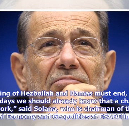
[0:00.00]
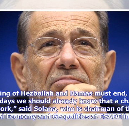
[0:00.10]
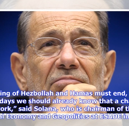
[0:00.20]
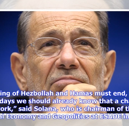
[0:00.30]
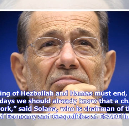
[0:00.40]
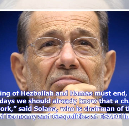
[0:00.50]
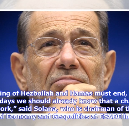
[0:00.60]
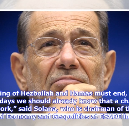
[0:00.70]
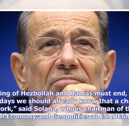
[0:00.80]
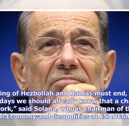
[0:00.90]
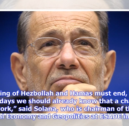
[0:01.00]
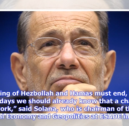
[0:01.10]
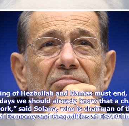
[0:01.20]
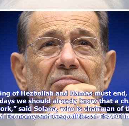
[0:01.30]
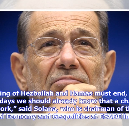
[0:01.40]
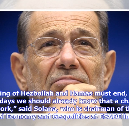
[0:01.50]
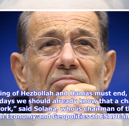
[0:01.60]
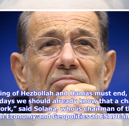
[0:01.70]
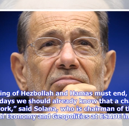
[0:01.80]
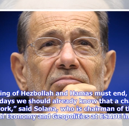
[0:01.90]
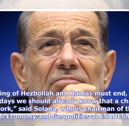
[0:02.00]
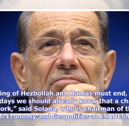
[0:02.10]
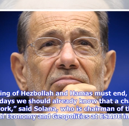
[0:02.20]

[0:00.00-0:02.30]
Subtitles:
(no one is talking)